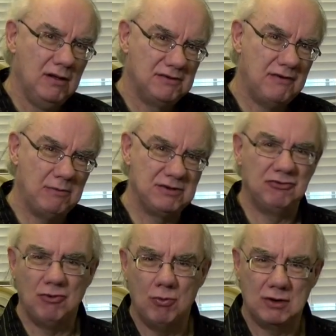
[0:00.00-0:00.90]
so that was a
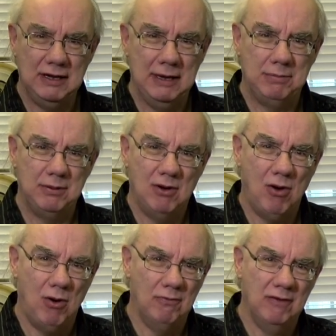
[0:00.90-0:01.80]
short clip
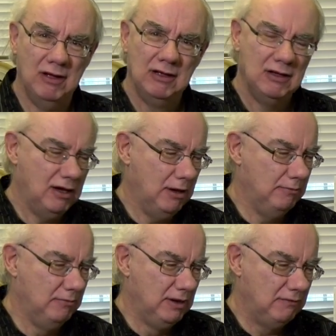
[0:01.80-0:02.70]
of
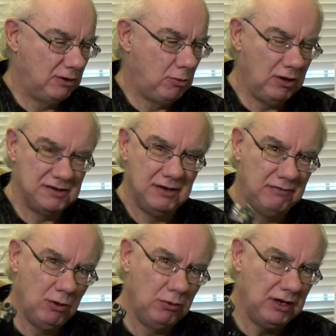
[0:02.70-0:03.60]
the quality of
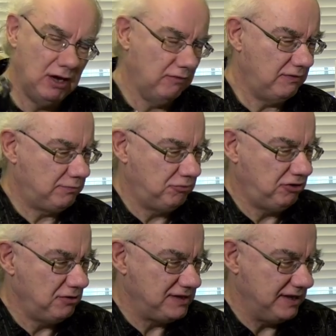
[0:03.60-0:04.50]
the audio that this
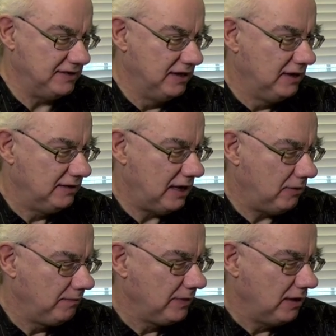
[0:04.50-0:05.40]
produces.
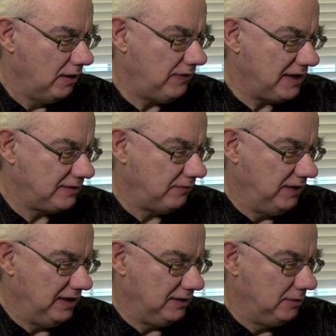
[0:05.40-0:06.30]
Now,
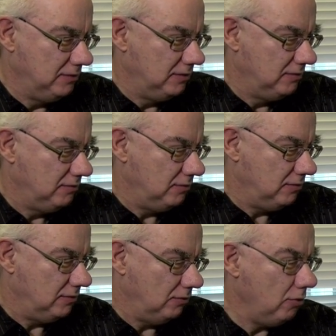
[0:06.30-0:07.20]
effectively,
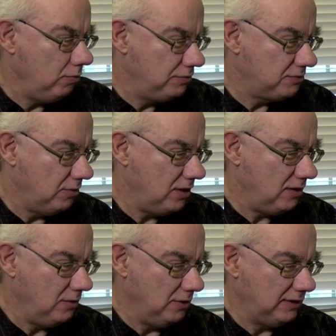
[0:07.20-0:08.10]
oops,
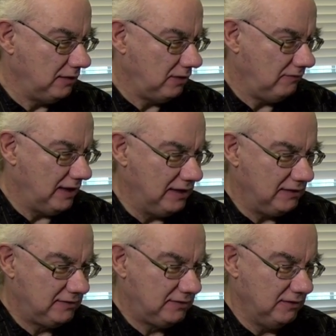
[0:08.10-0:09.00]
whoa, it didn't like that.
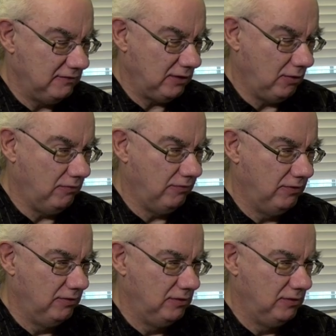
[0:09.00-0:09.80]
Let's turn that off.